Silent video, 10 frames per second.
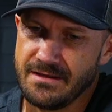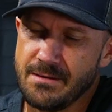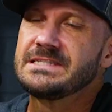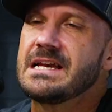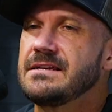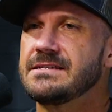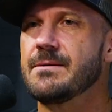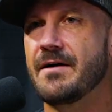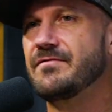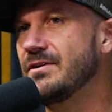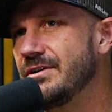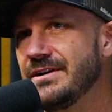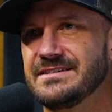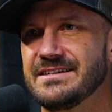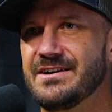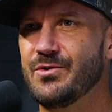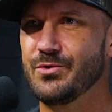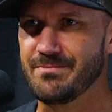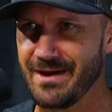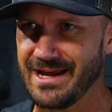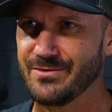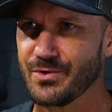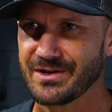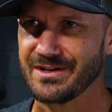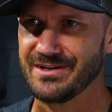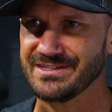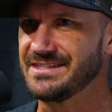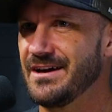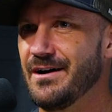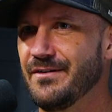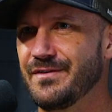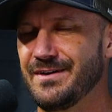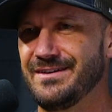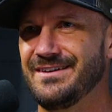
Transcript: Let me tell you something I've learned as an old man working on stuff.